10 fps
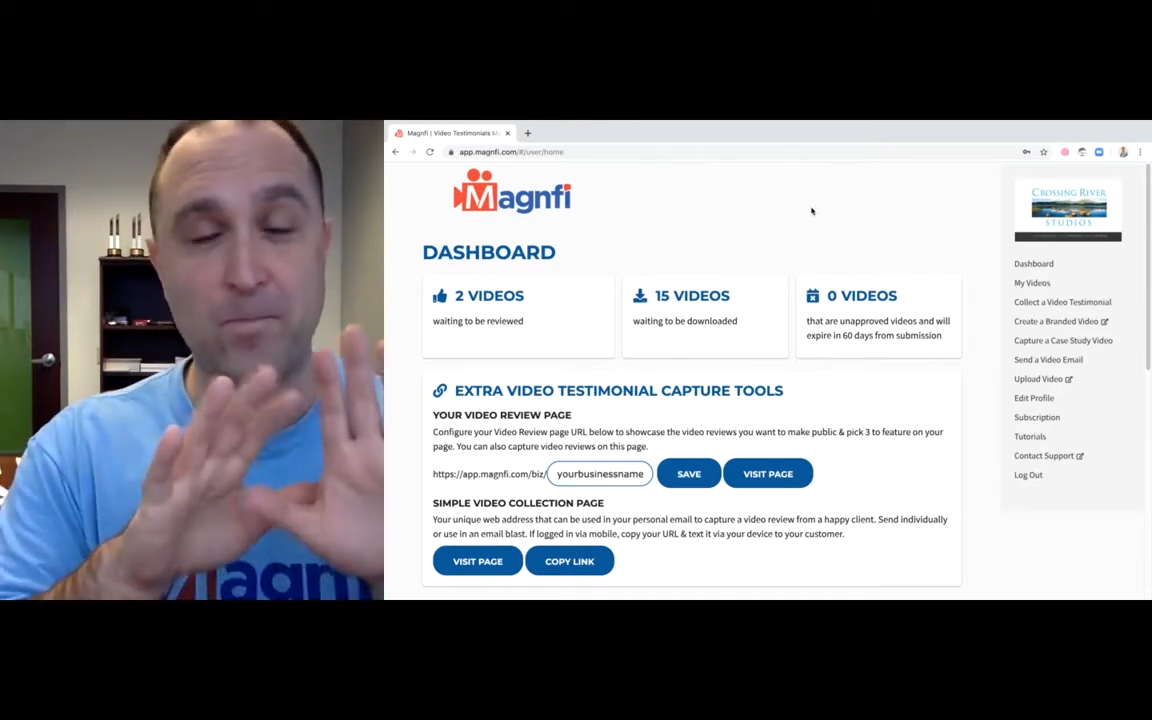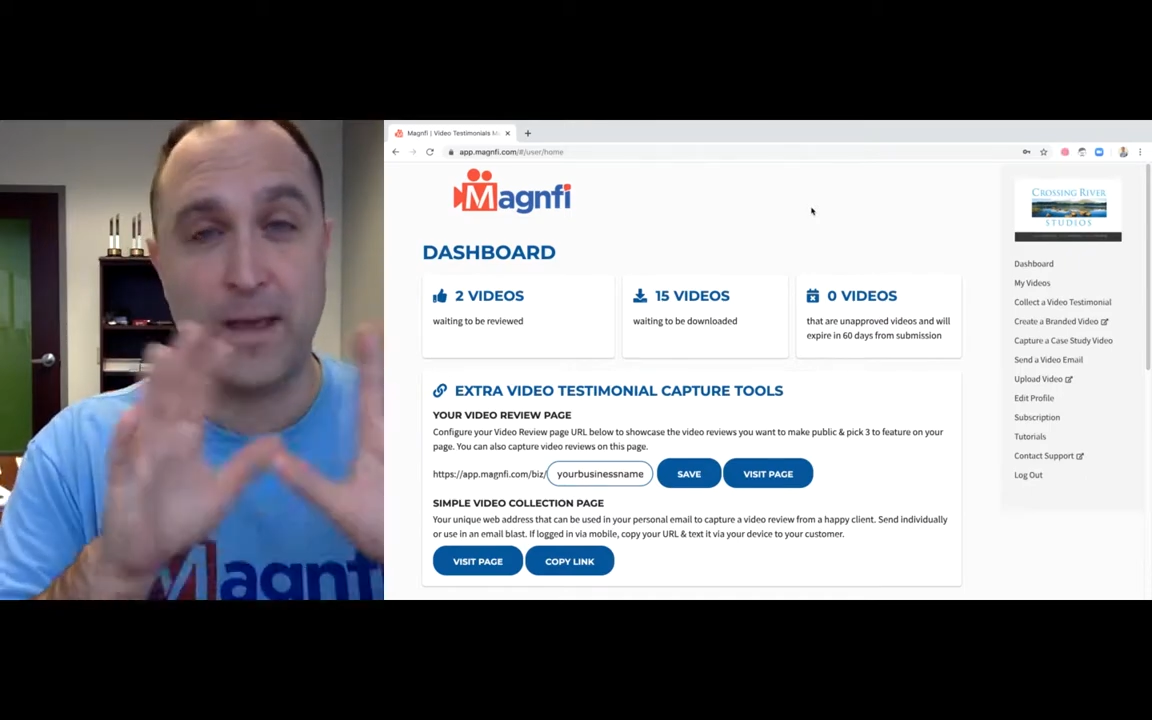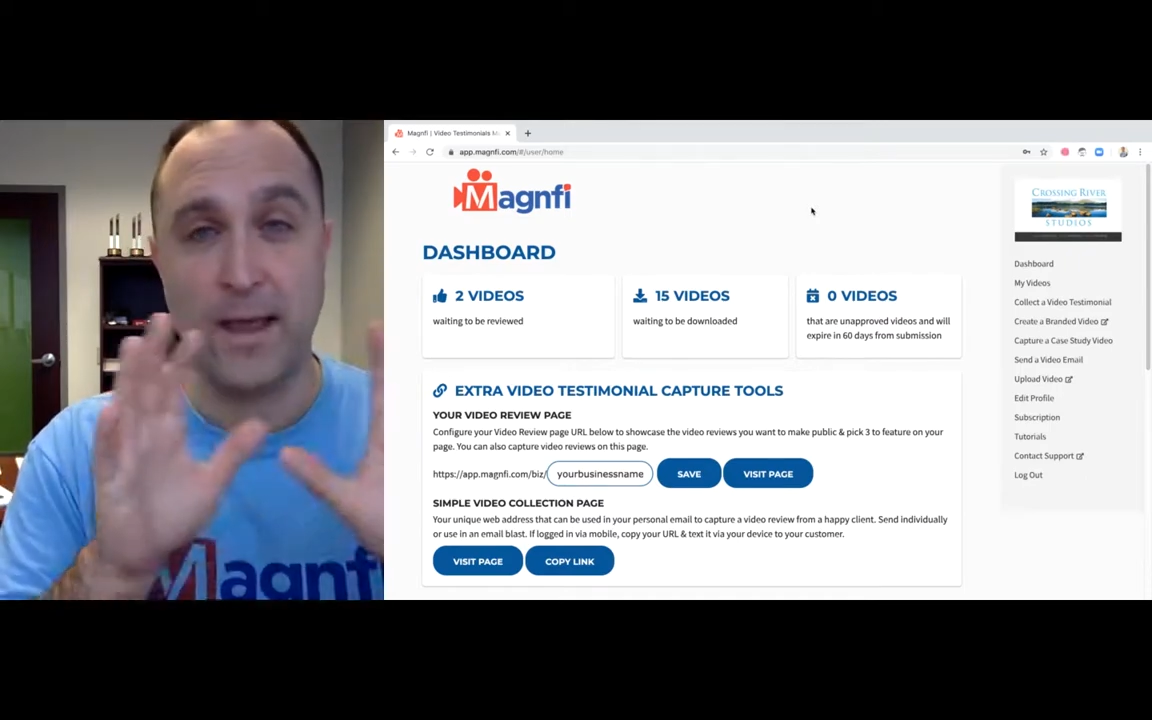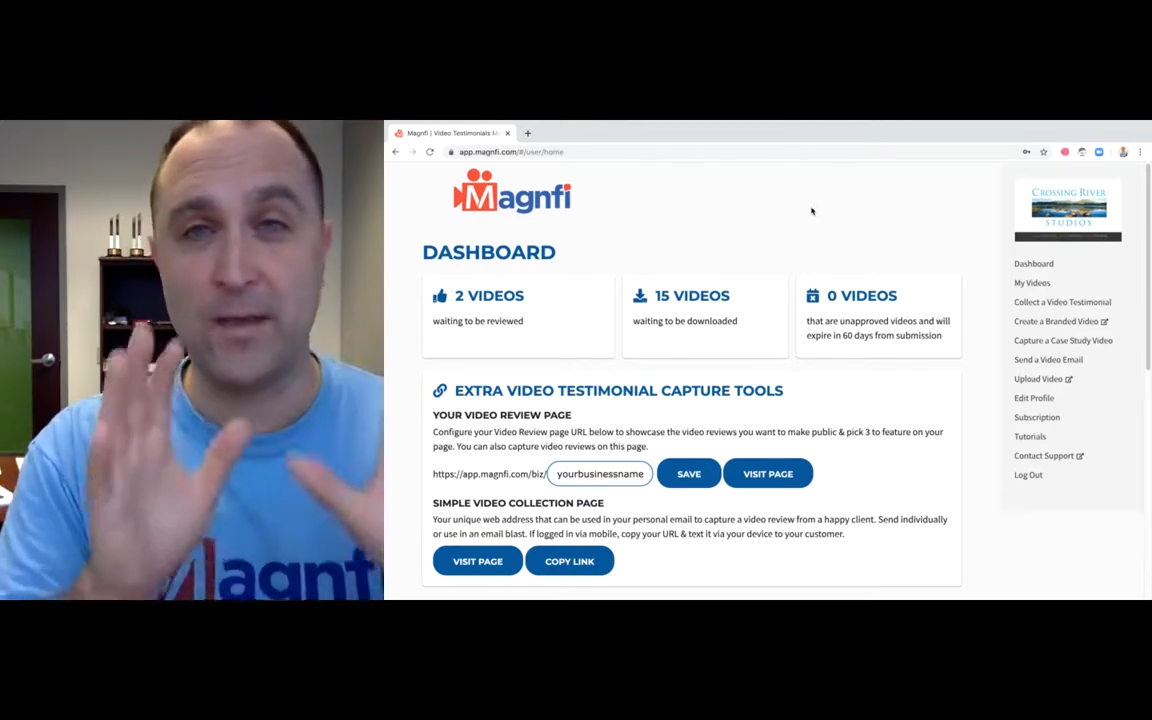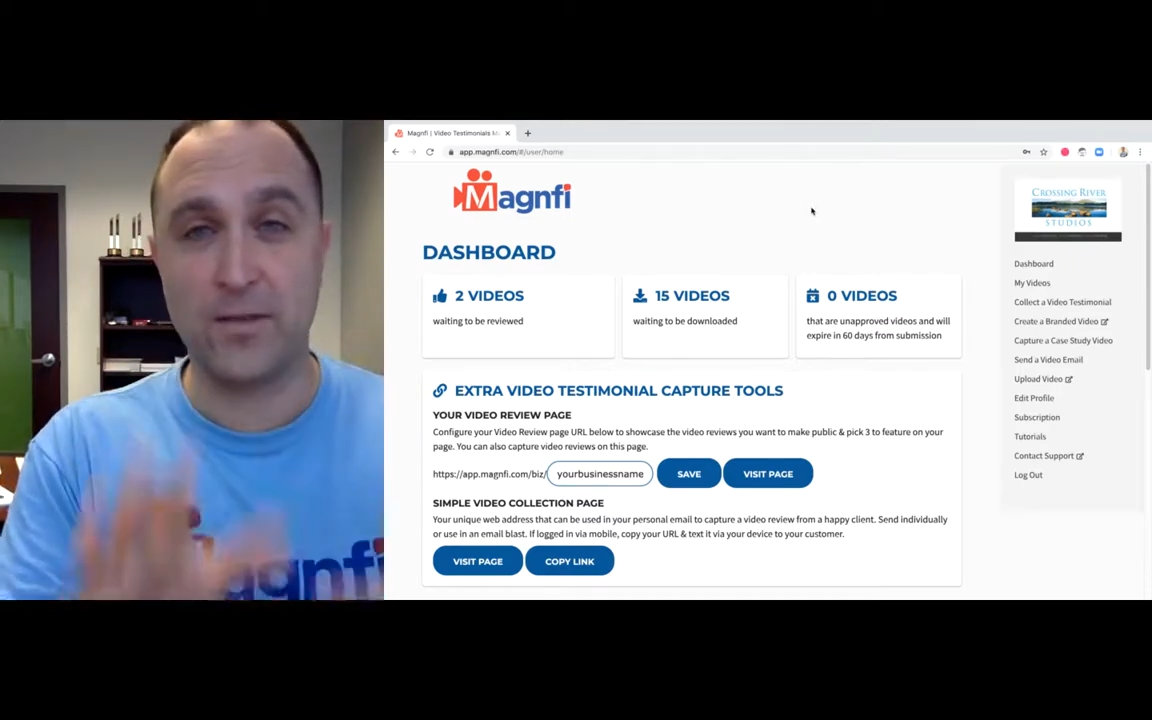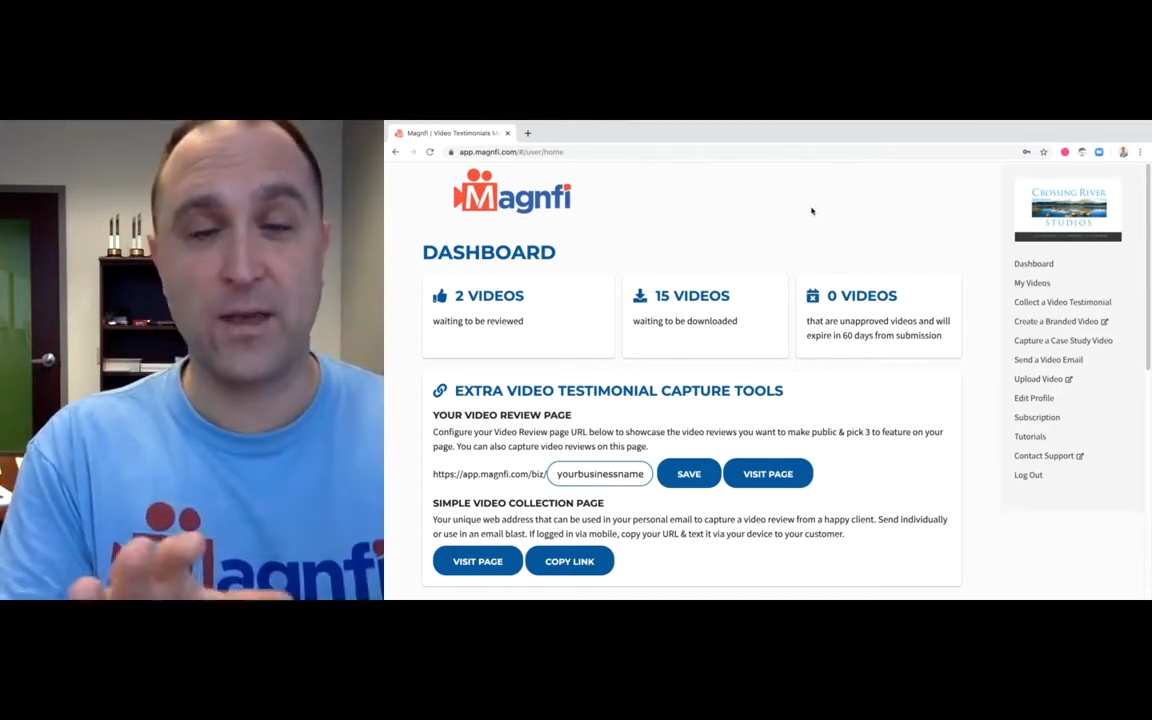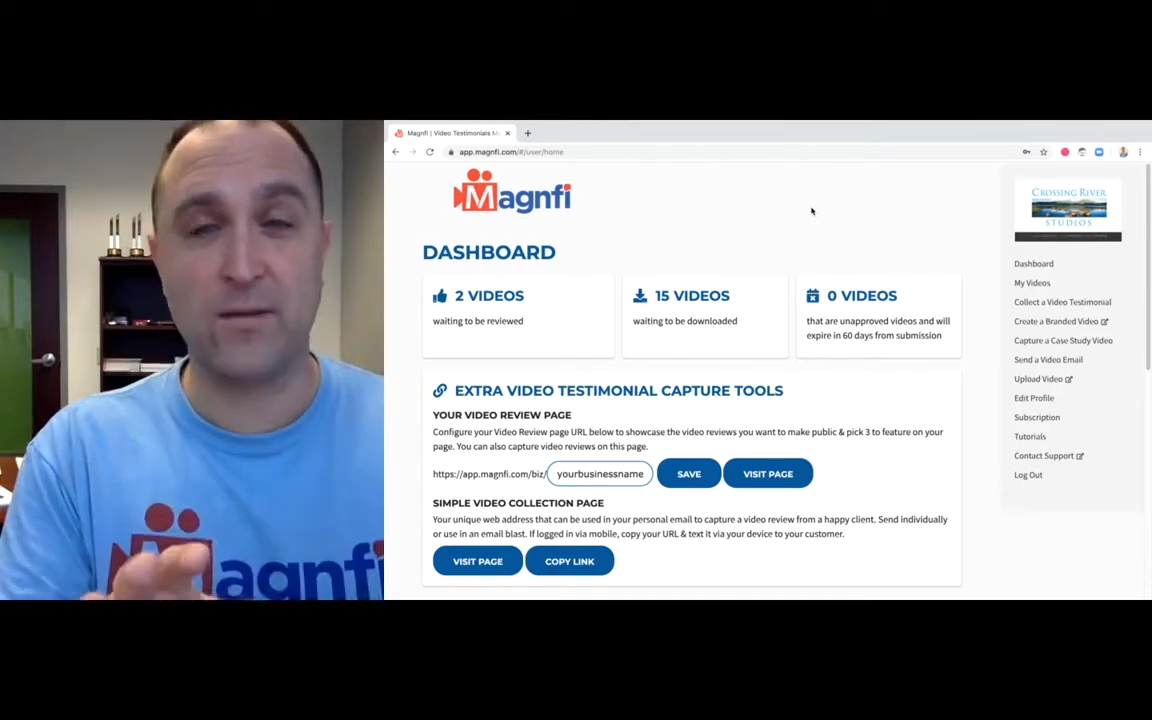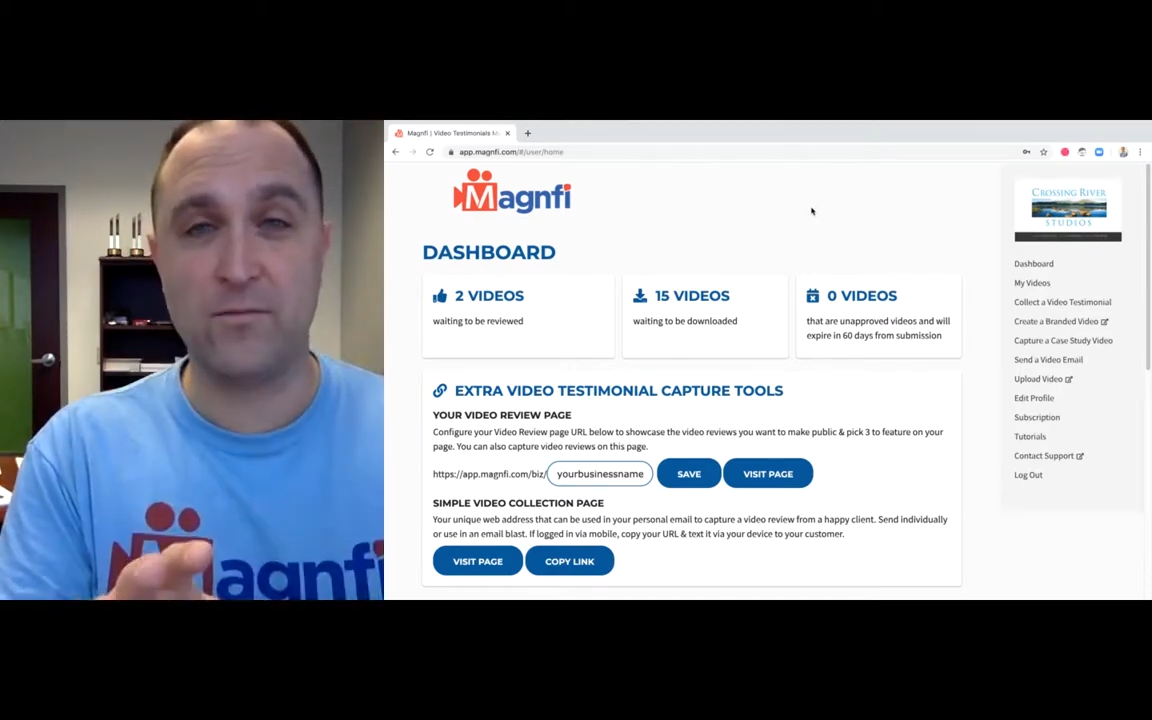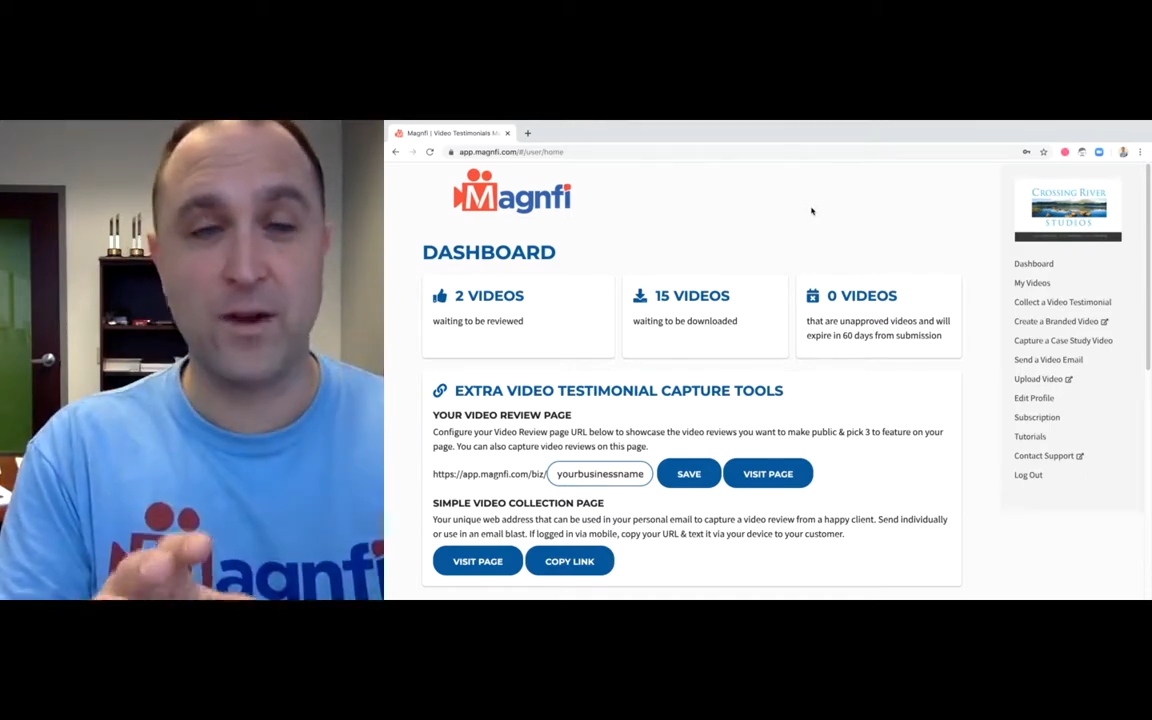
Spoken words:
They